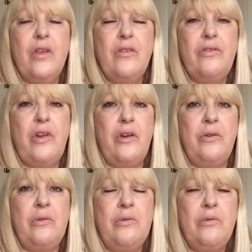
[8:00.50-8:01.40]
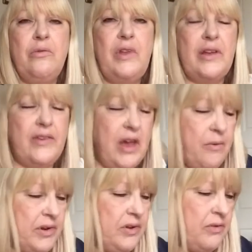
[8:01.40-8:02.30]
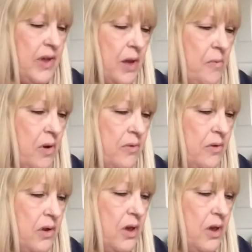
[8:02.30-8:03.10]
So that's how I do that one.